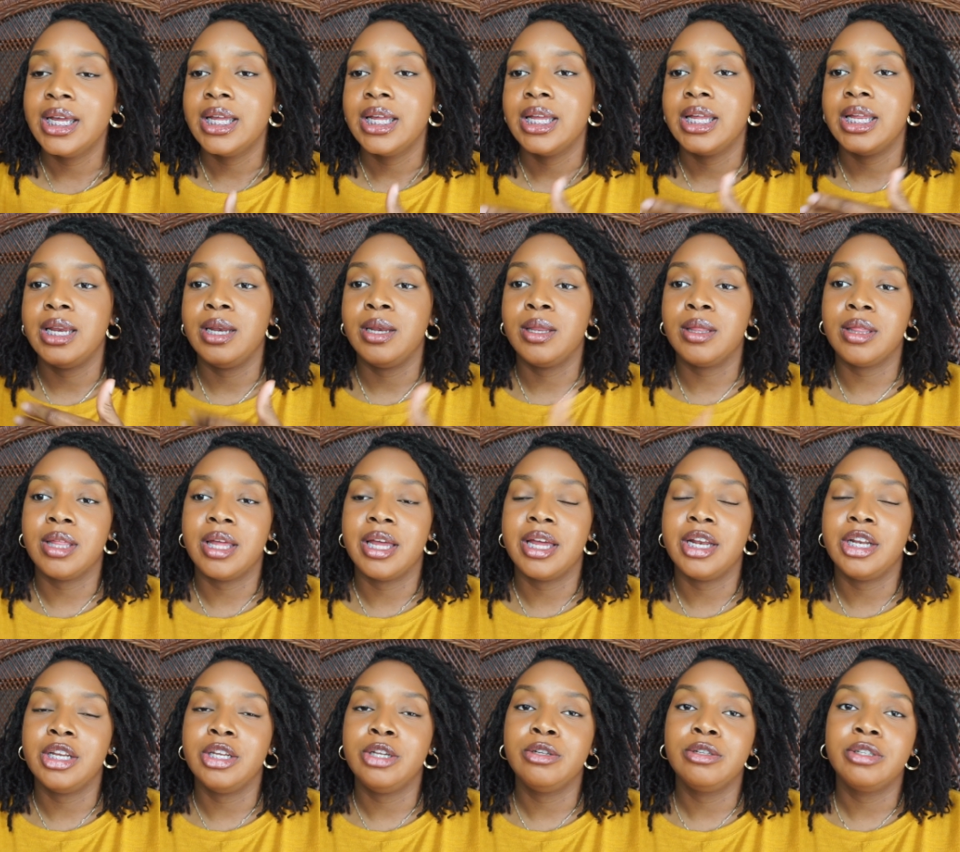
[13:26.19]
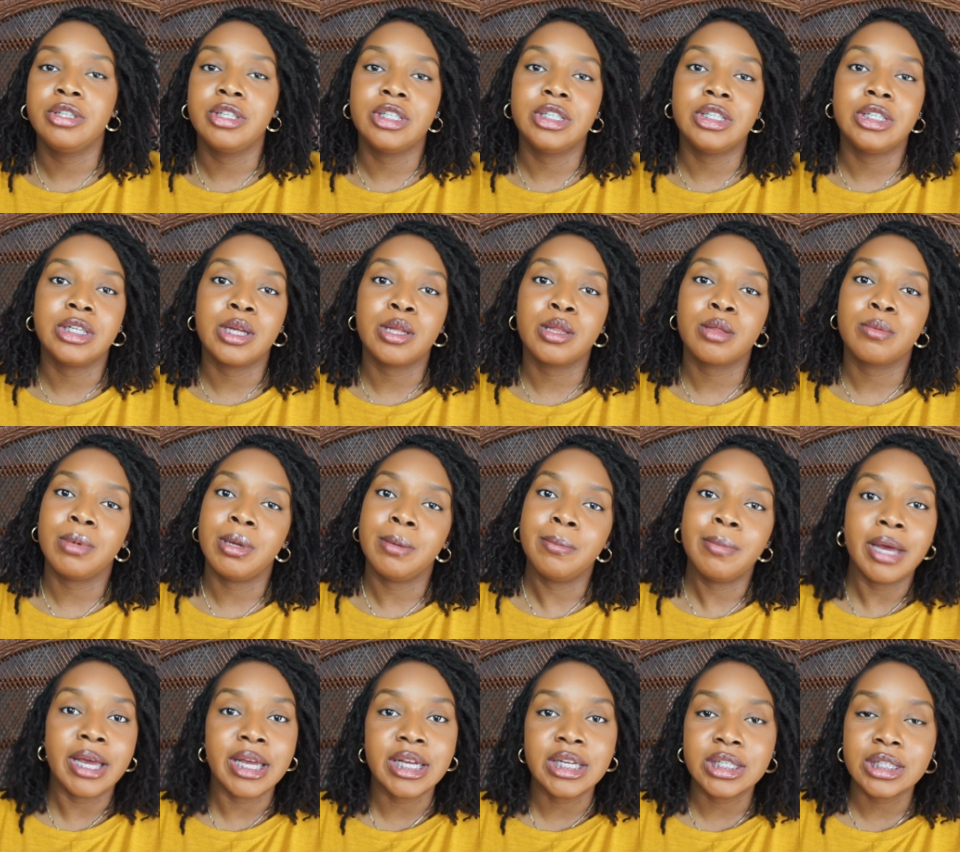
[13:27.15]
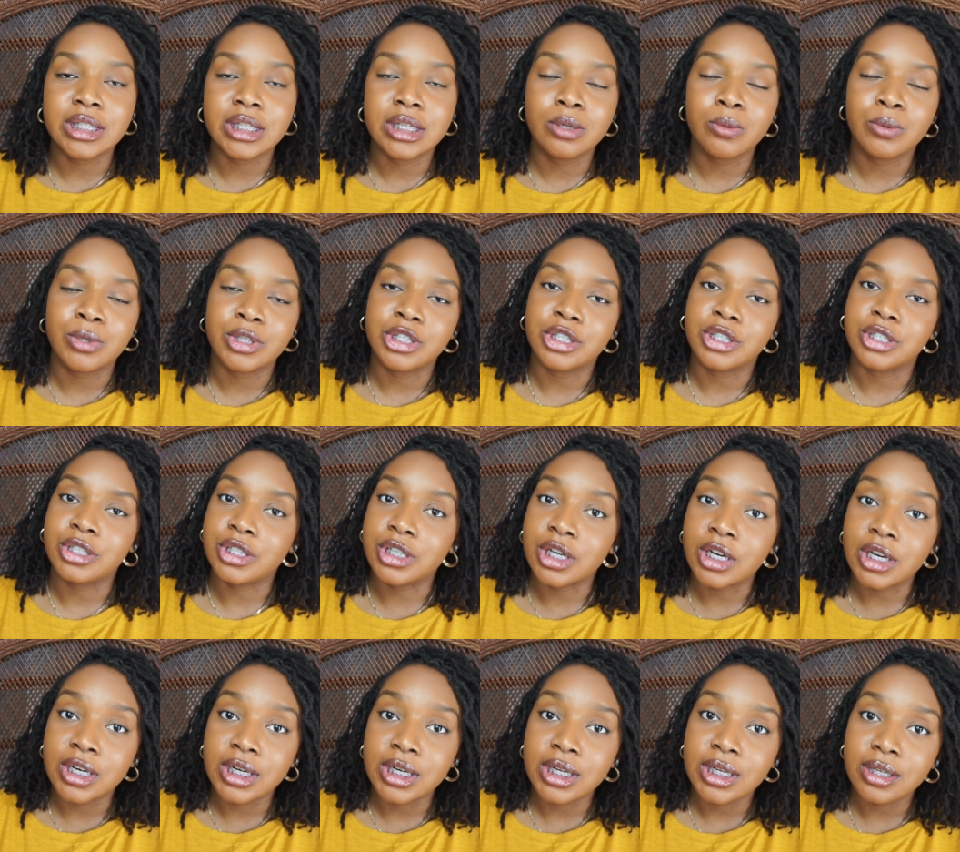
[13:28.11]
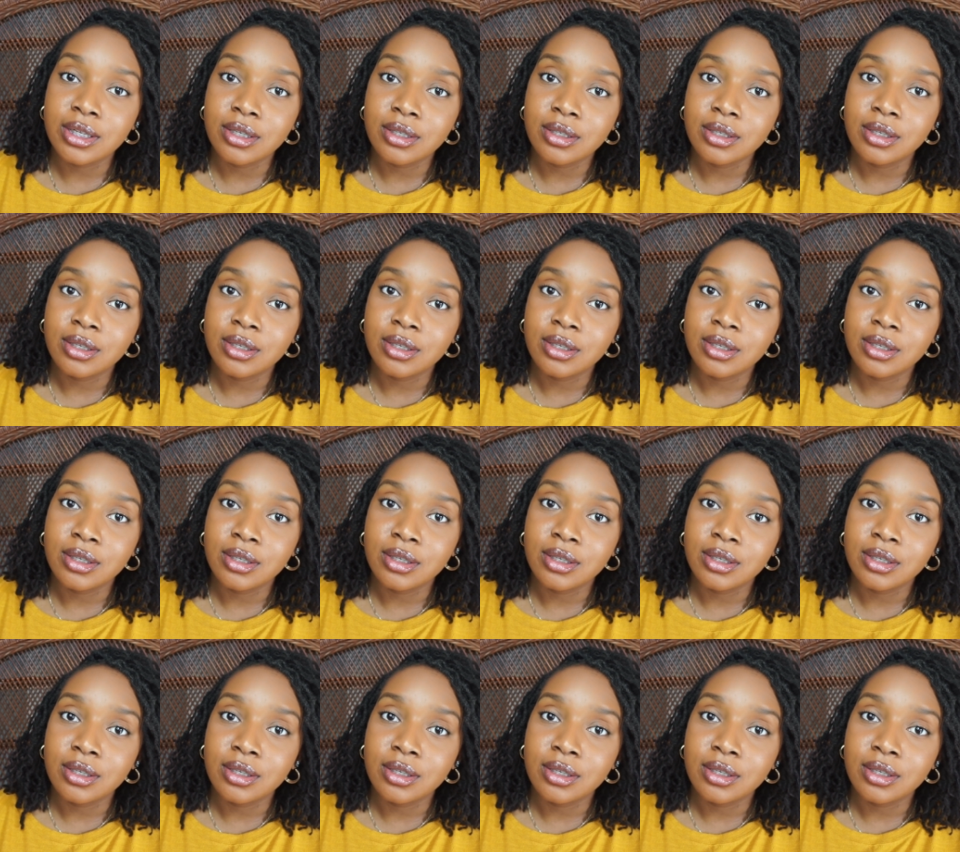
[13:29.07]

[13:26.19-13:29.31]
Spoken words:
it's that you should just be patient with your journey,